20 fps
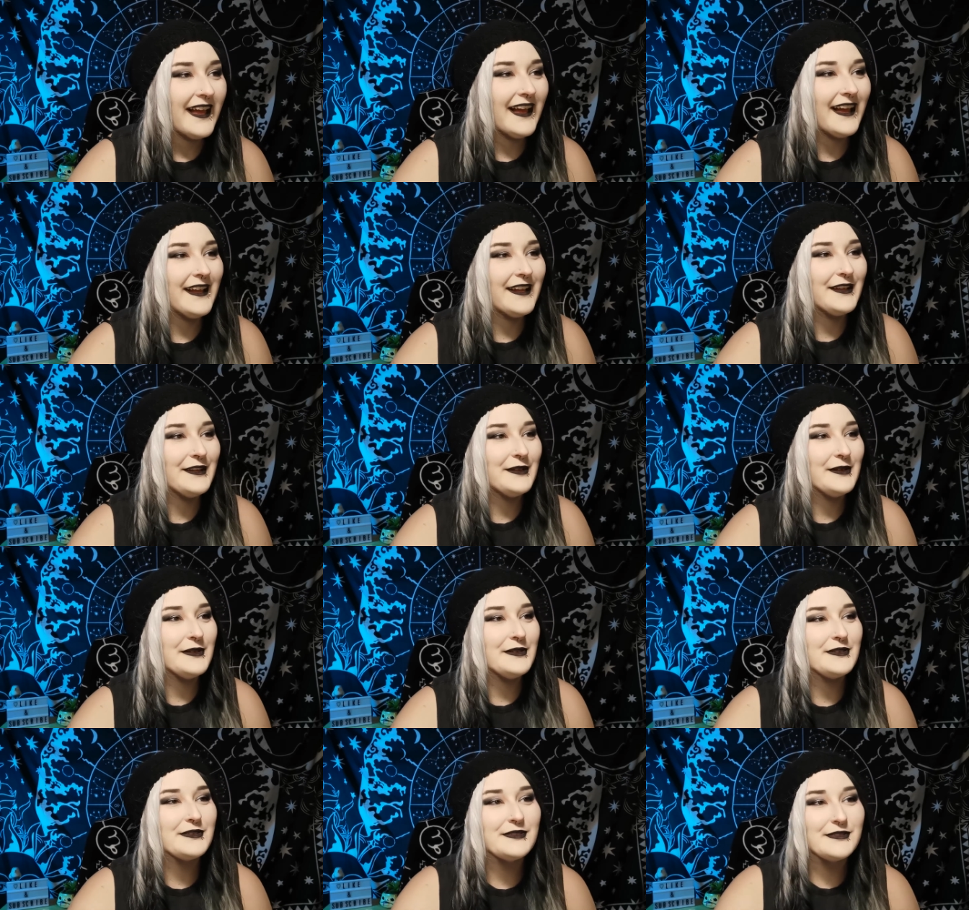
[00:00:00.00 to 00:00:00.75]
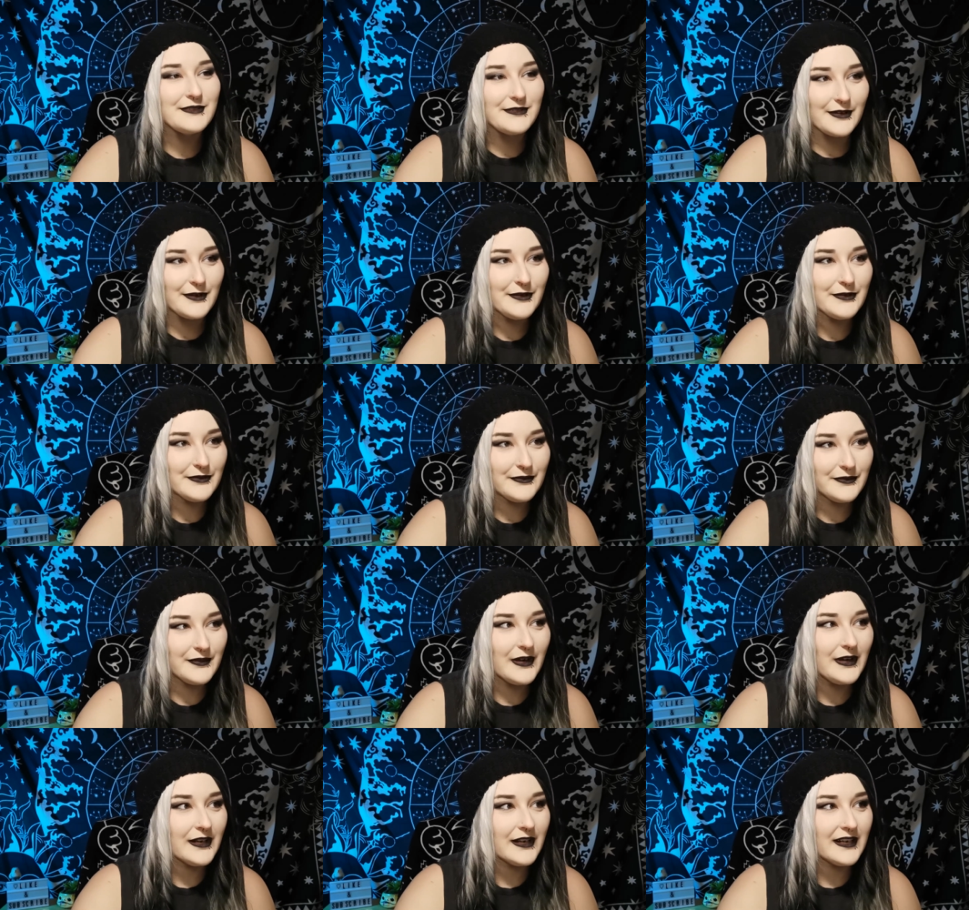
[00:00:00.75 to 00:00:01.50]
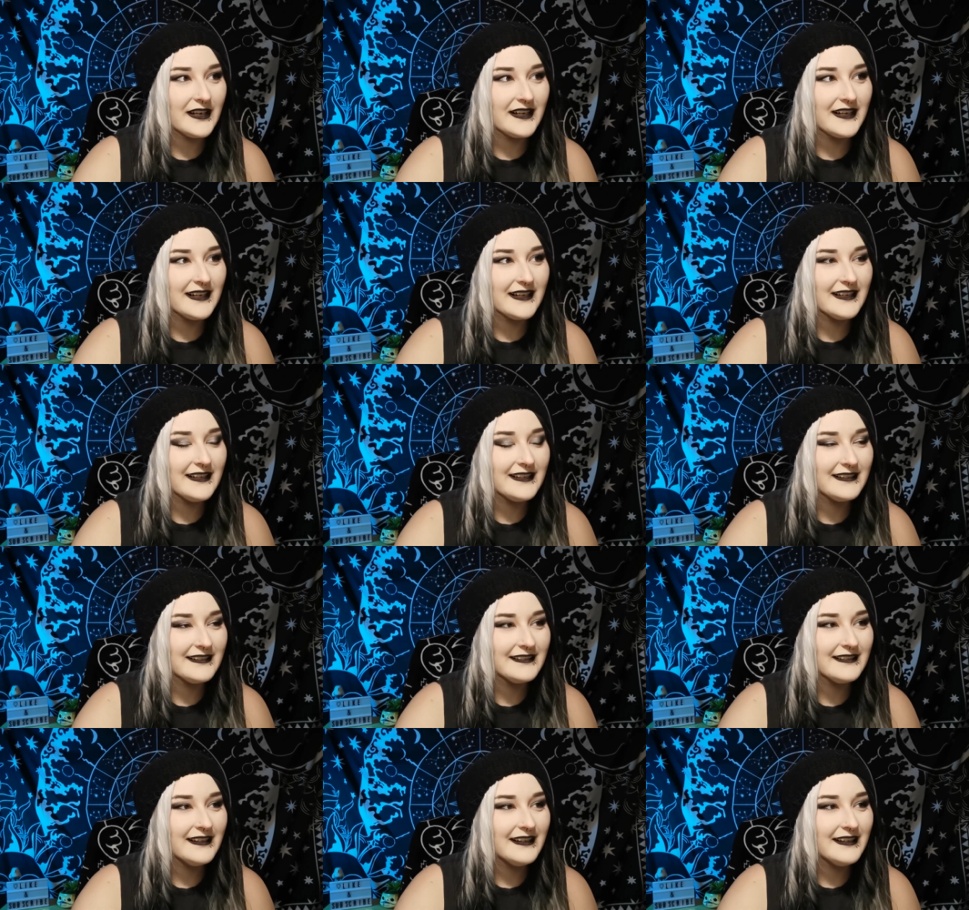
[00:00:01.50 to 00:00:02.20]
And so far